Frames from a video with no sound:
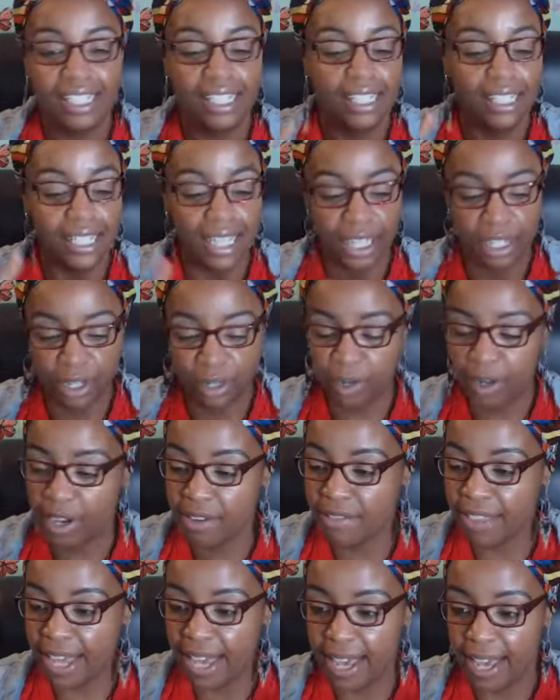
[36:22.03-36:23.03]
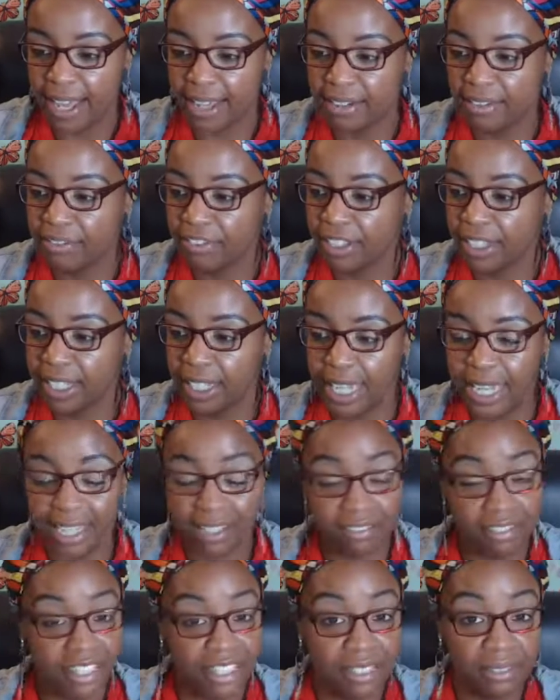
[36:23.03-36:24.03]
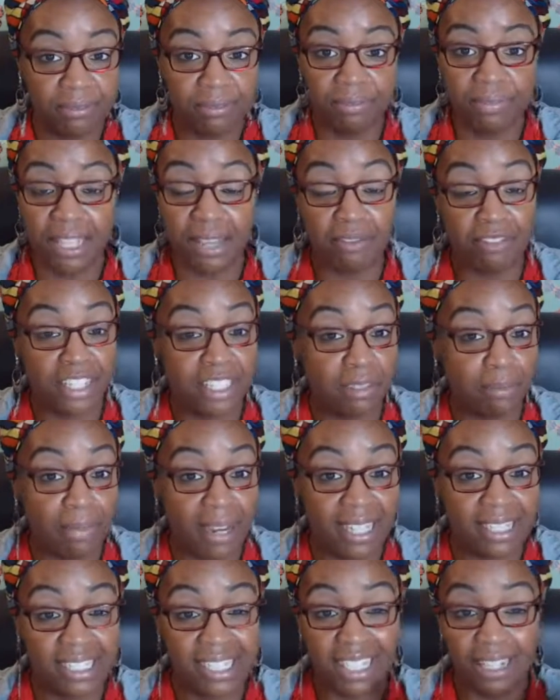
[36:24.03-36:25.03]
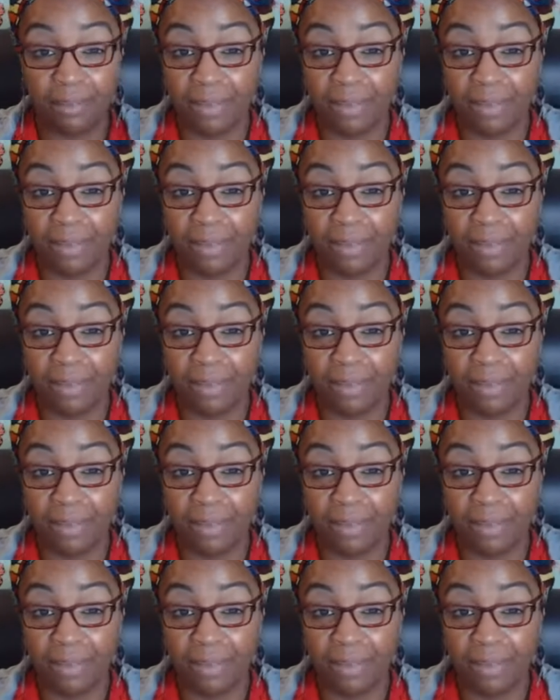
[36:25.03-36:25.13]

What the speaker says: Let go of that feeling like a victim, that victim mindset.